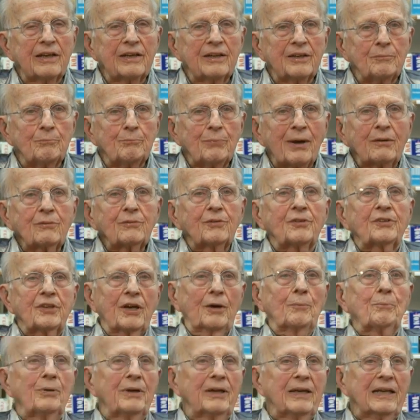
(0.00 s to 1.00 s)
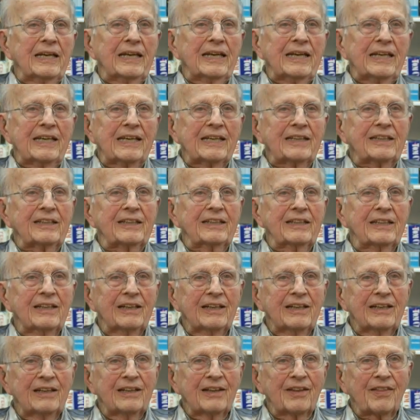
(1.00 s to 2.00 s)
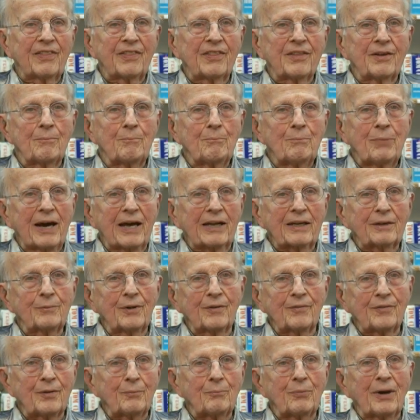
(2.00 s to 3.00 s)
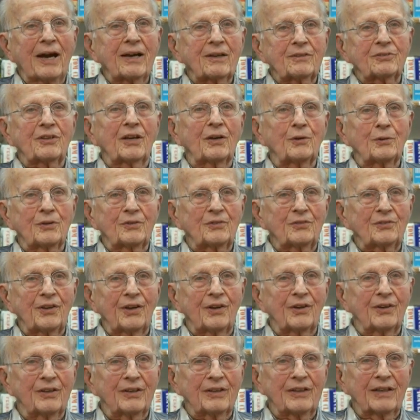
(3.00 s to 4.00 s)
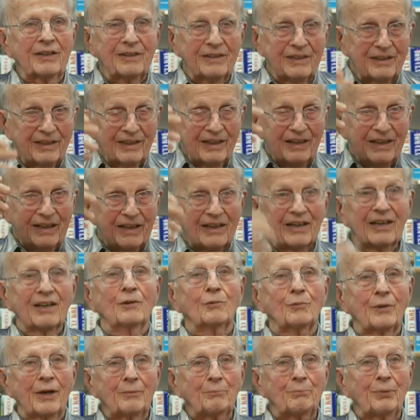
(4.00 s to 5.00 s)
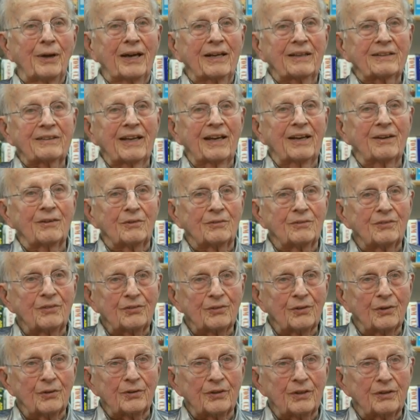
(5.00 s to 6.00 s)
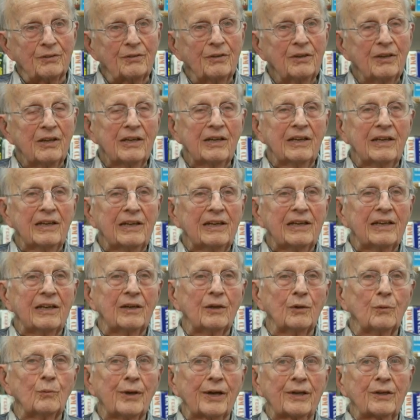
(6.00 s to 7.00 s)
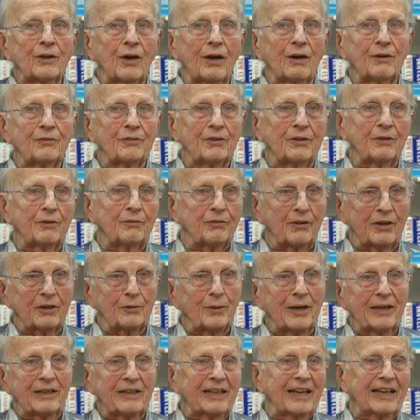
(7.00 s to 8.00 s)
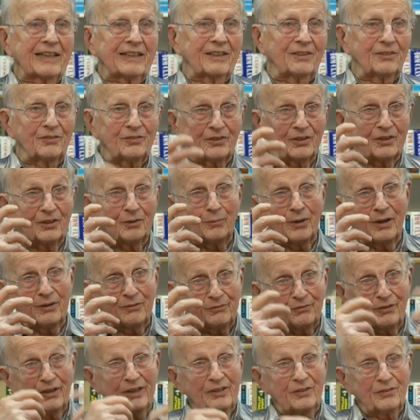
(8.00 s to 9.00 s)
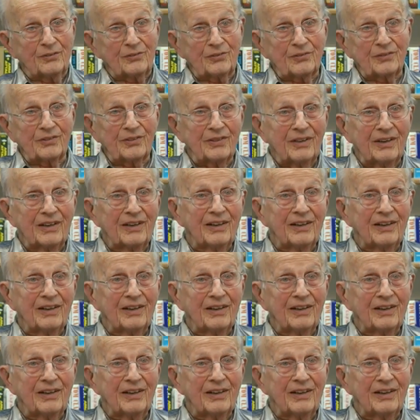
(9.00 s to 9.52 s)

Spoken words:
It bounced up, hit the bottom of the box I was carrying, and went back down so that it went off in front of my leg instead of my face.